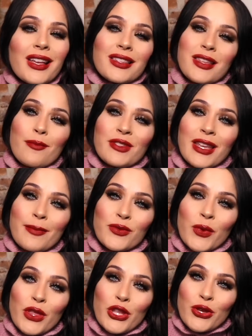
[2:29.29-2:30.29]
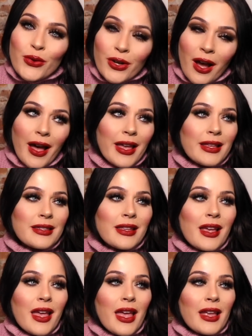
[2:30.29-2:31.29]
some tips with you guys
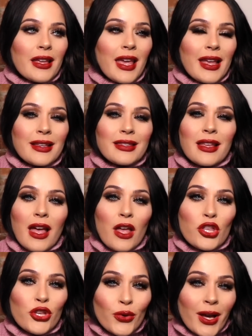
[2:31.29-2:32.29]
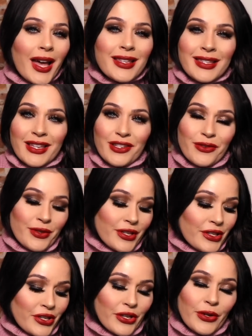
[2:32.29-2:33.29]
in case you guys can do
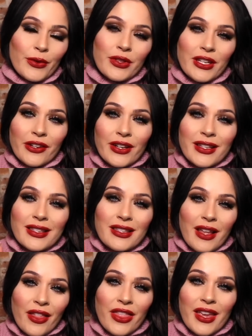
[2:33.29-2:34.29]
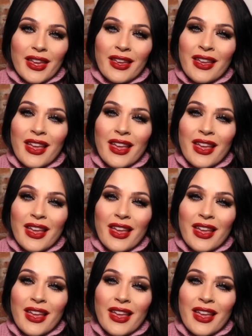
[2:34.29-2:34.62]
this too. There is nothing,